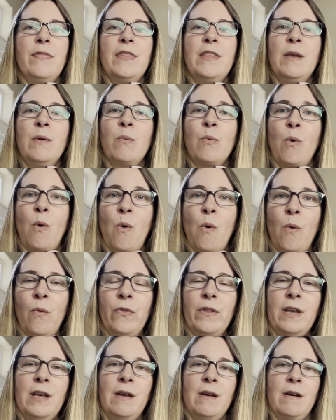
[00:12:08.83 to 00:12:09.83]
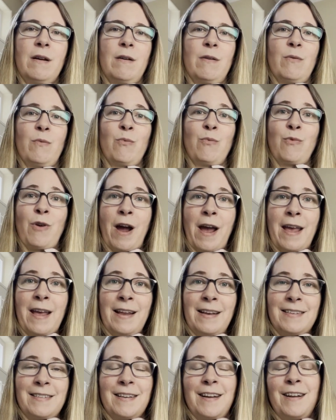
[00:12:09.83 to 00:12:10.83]
The only
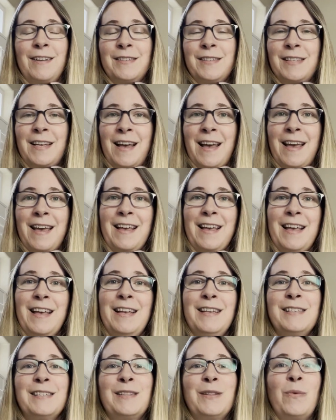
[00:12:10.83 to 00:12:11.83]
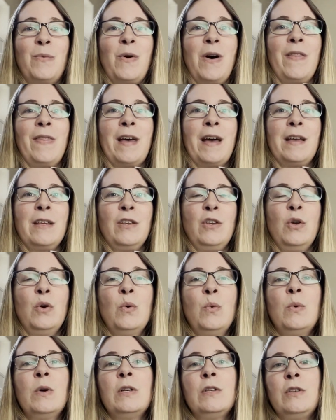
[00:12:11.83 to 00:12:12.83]
right, I'll say, is the one that
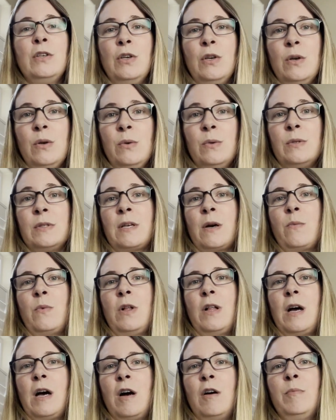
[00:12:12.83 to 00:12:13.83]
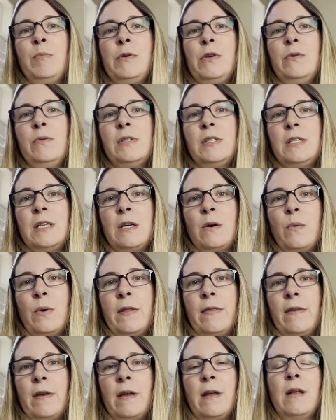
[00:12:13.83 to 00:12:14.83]
you will use, that will help you stick
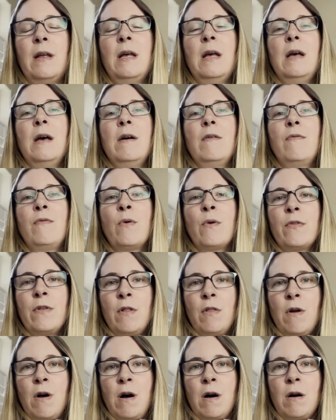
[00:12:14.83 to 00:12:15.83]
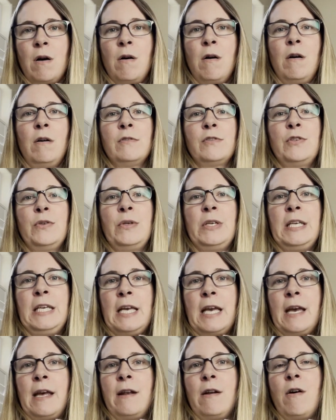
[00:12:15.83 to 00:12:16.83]
with it for the long haul to
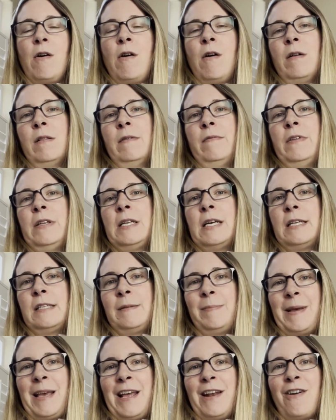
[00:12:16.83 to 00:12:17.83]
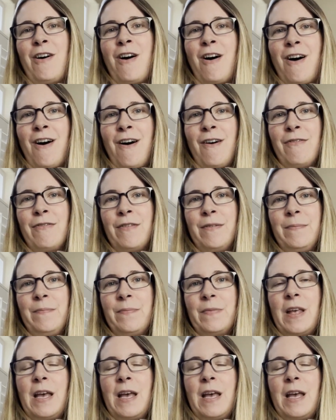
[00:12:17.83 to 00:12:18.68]
get all of the debts paid off.